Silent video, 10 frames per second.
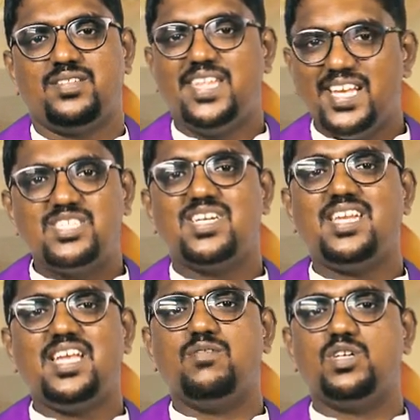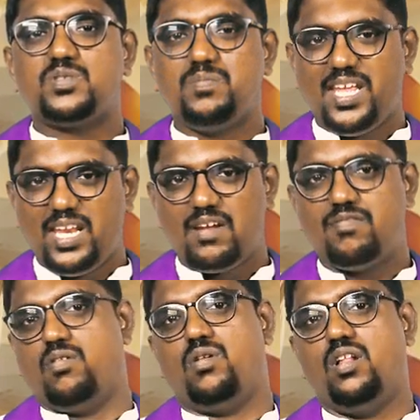Their journey was
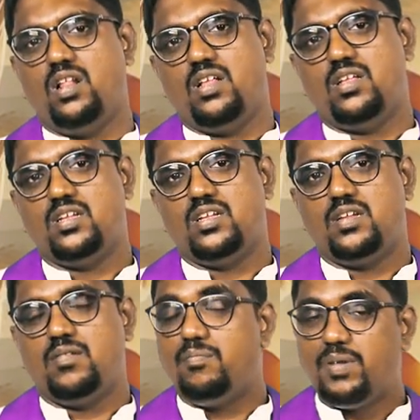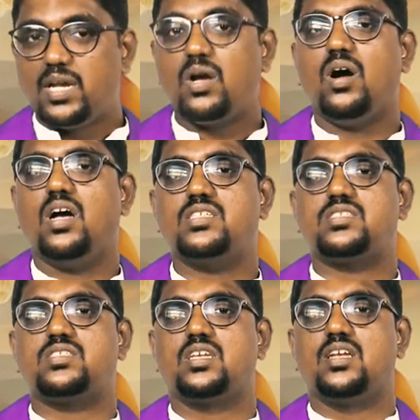meaningful
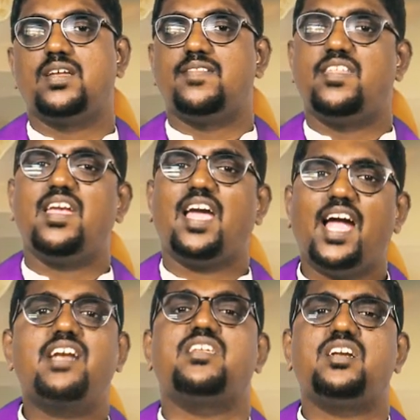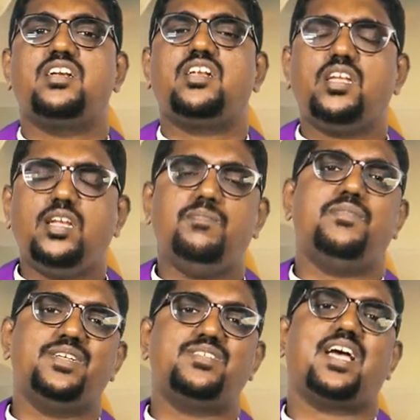because they had the
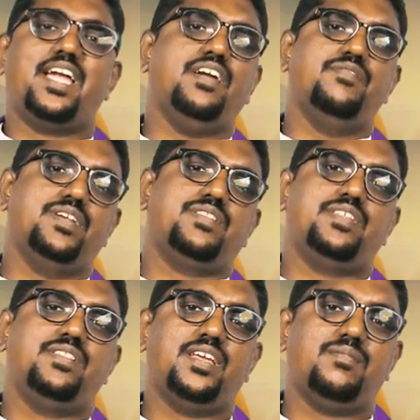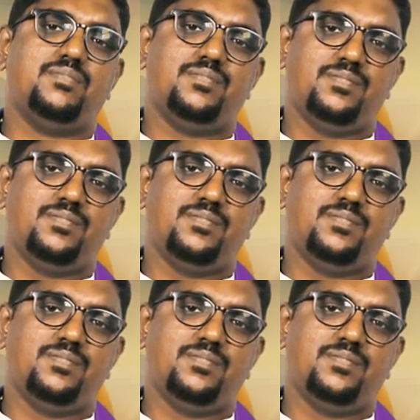deep desire within them.